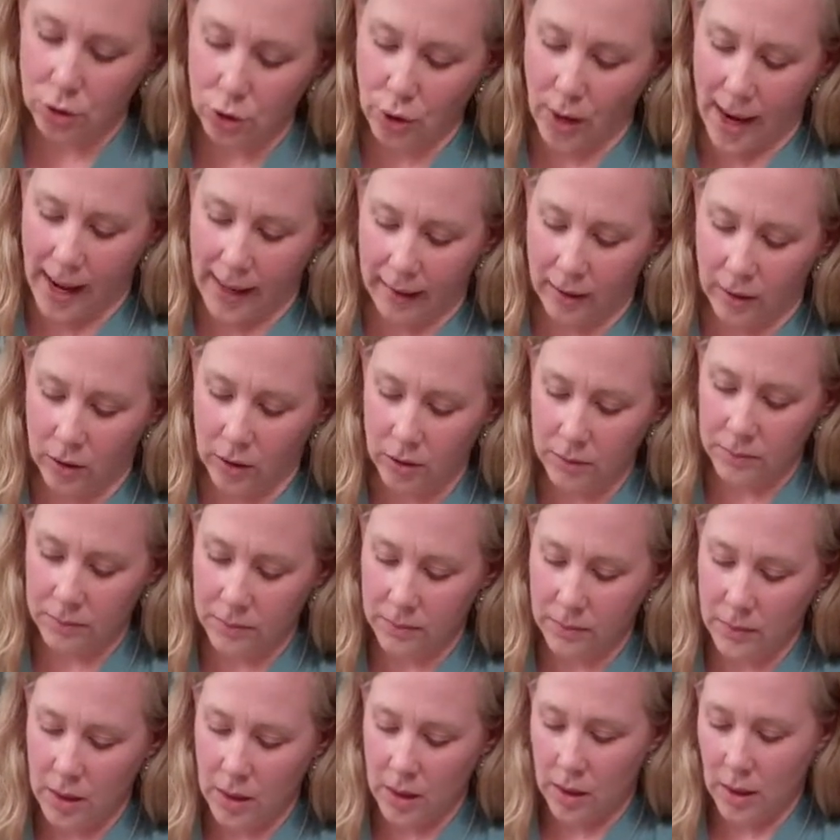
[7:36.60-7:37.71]
triangle.
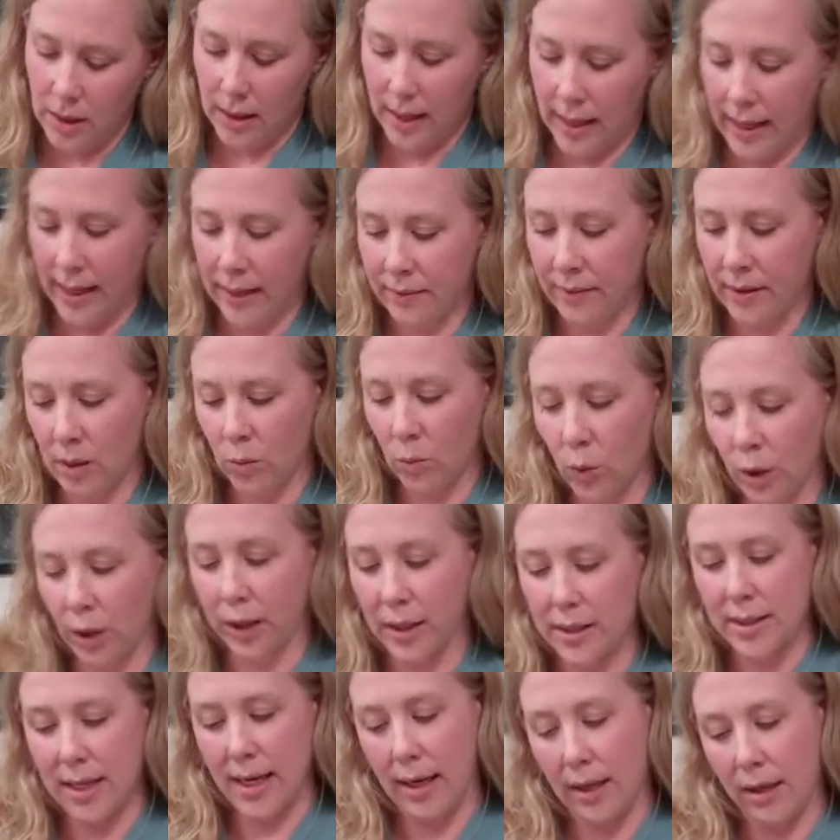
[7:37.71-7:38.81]
And then we're
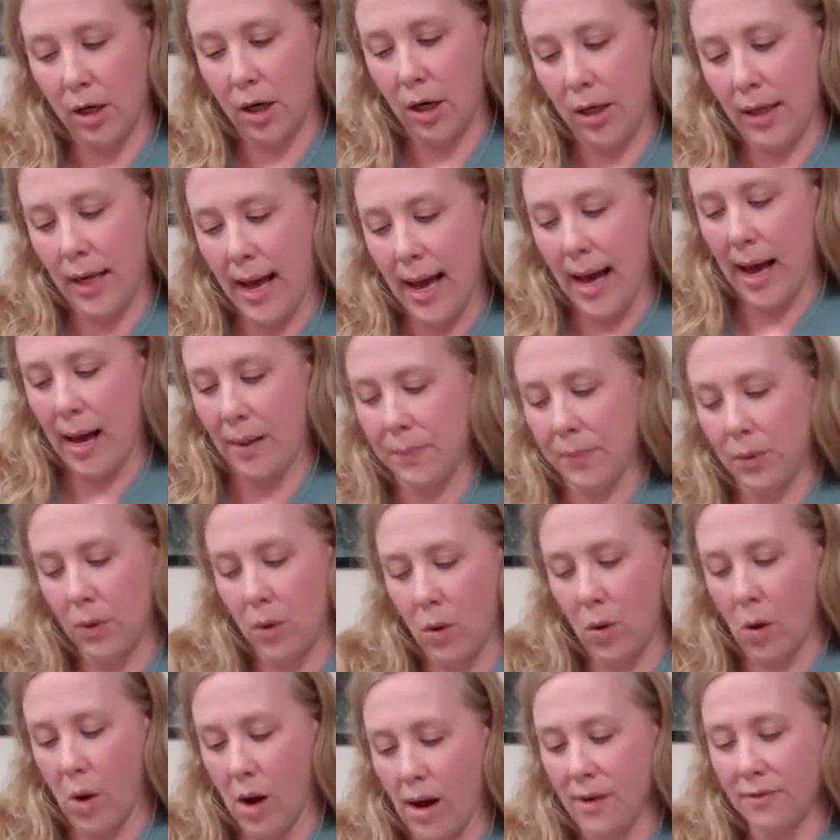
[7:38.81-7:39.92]
going to take our cap
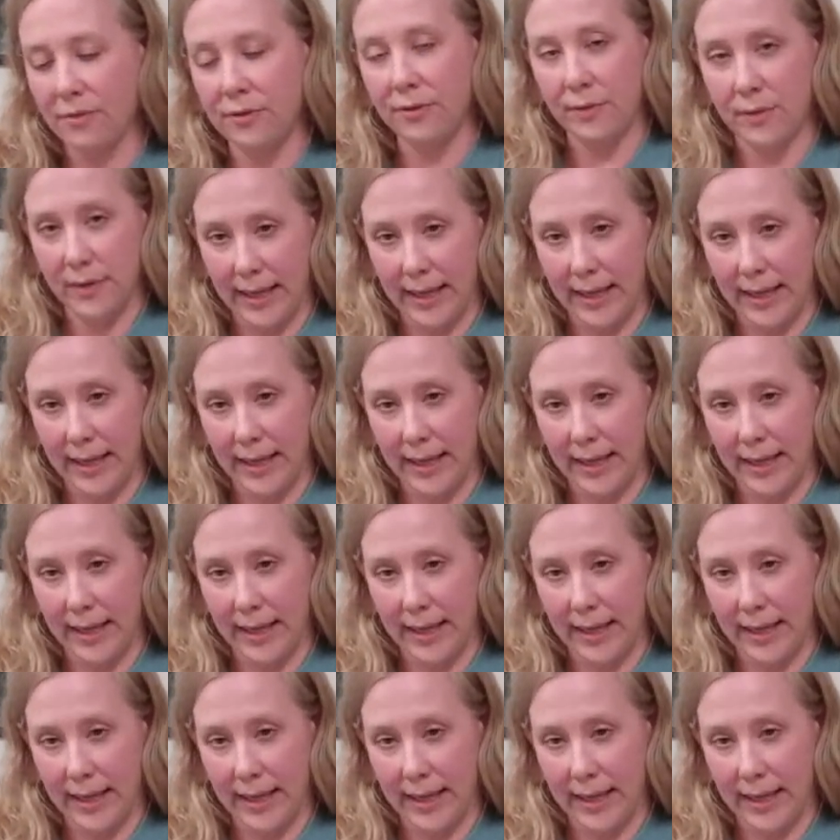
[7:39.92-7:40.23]
off.